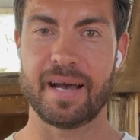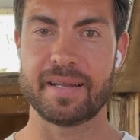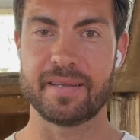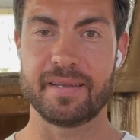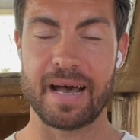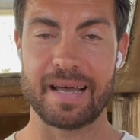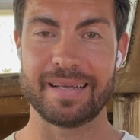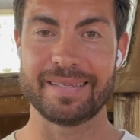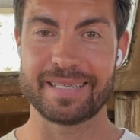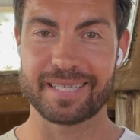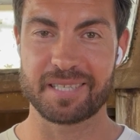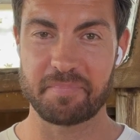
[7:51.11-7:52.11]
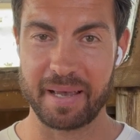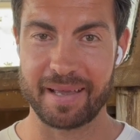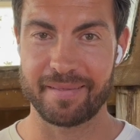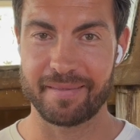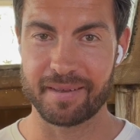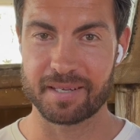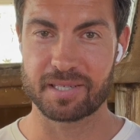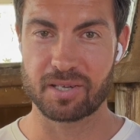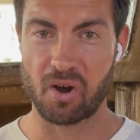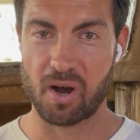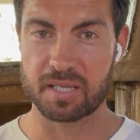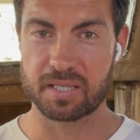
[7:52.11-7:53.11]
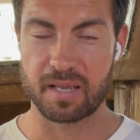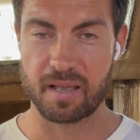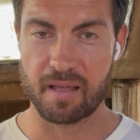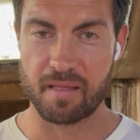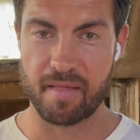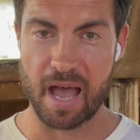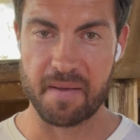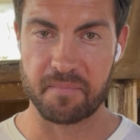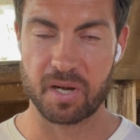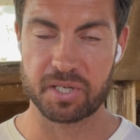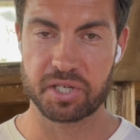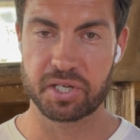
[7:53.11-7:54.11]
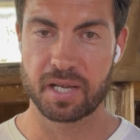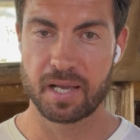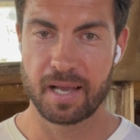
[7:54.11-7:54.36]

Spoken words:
I did not anticipate this costing that much.